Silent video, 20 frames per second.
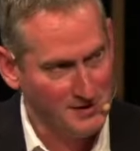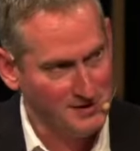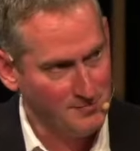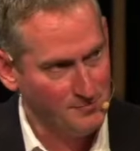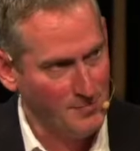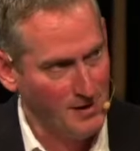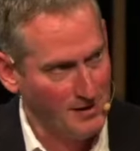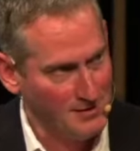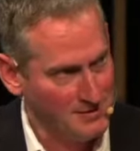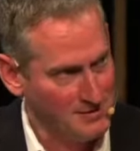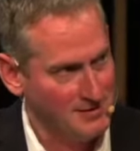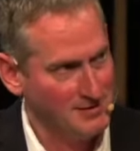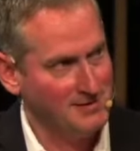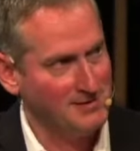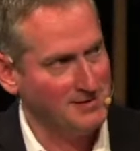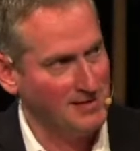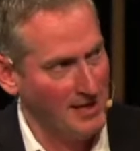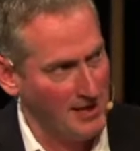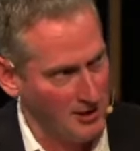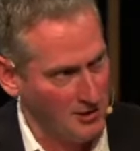is meant to
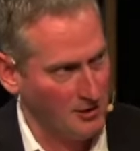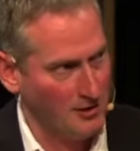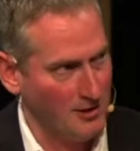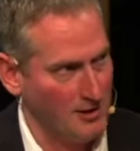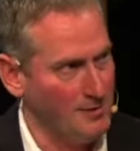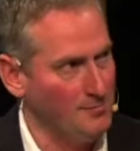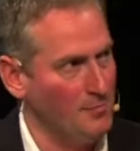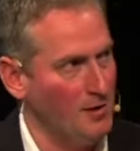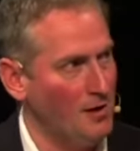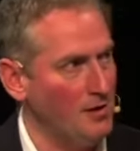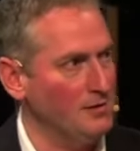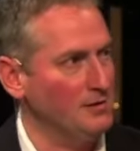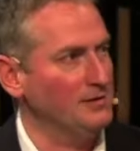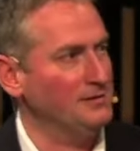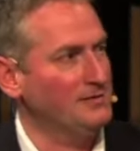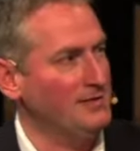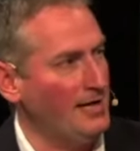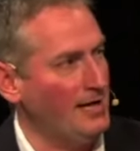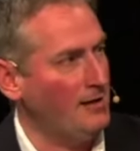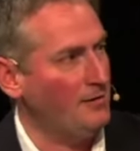singularly mark
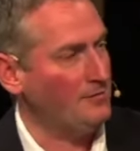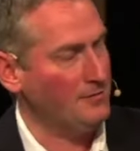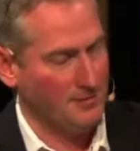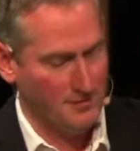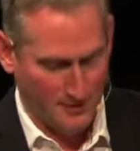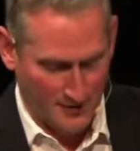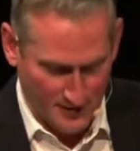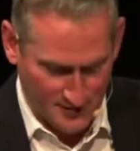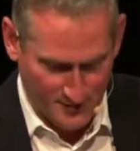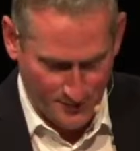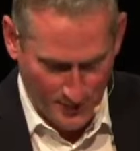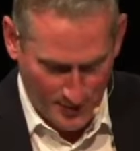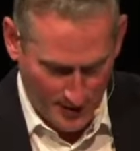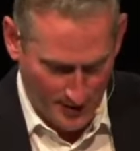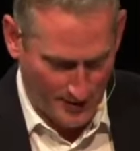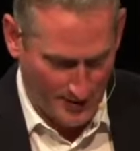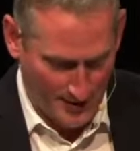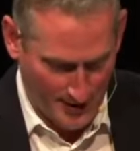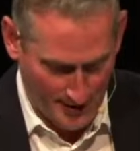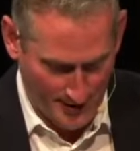us out as
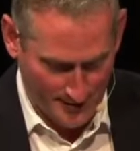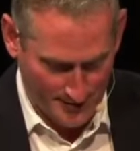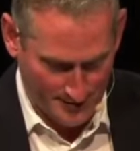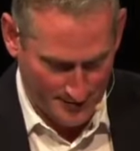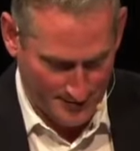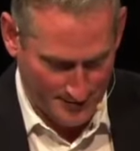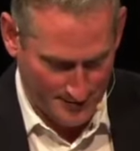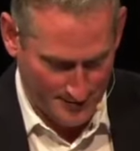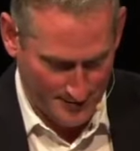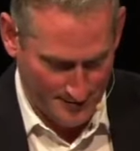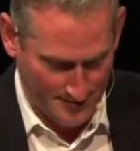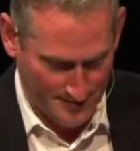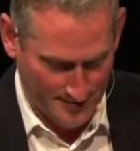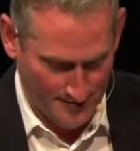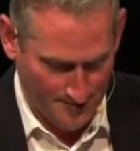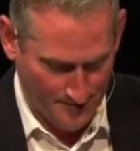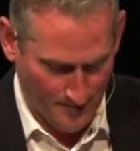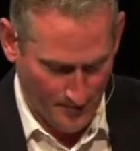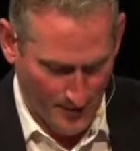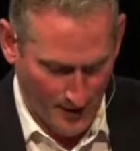being his.
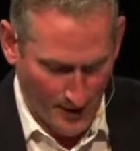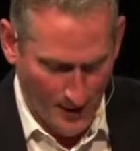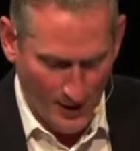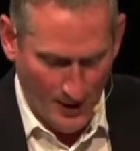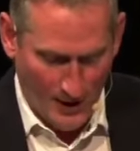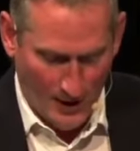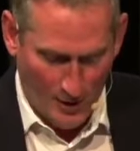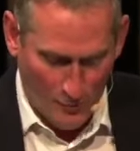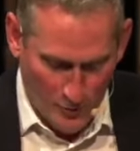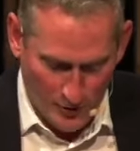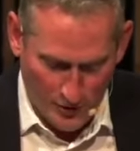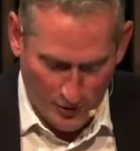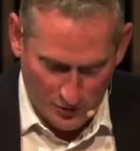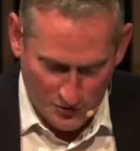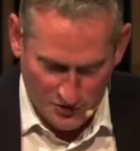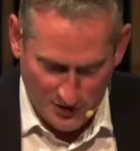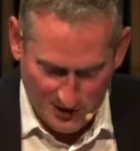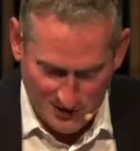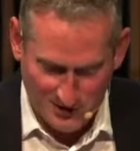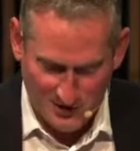We're
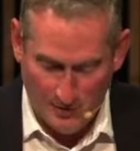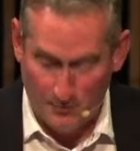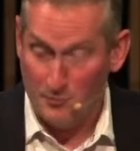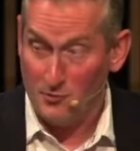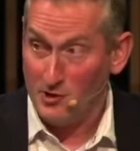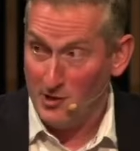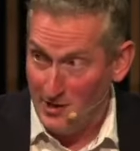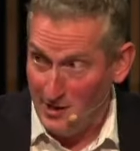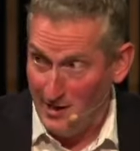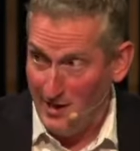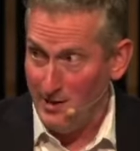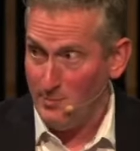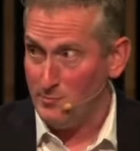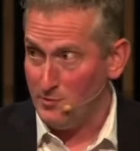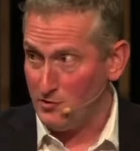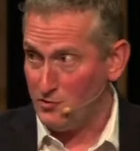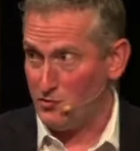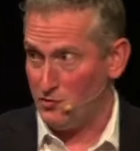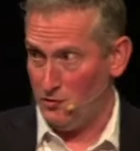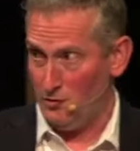not just to proclaim
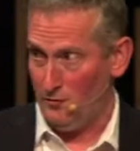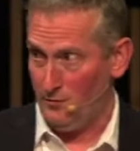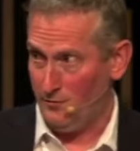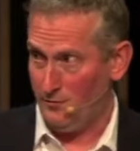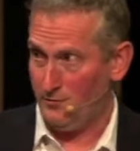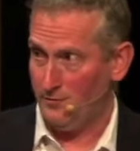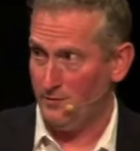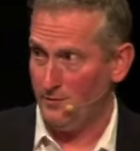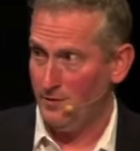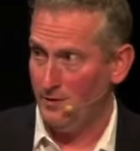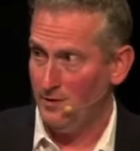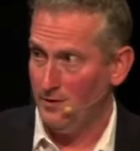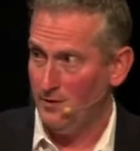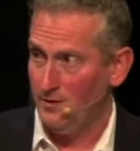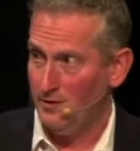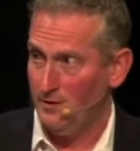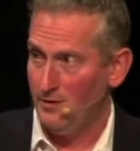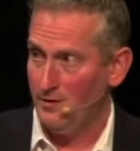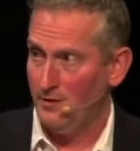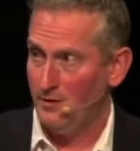the truth.
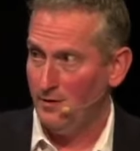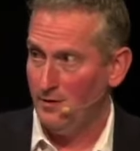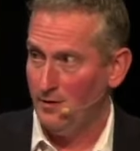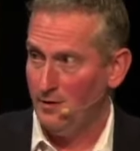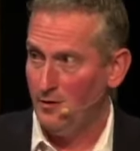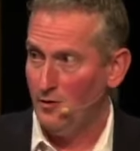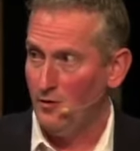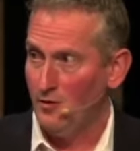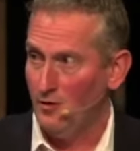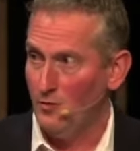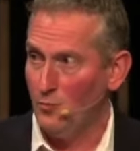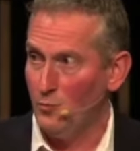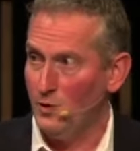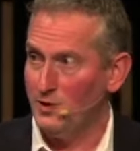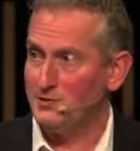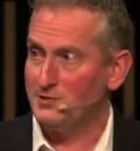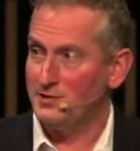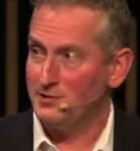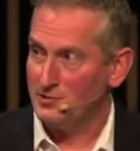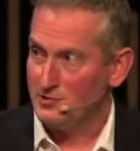We're to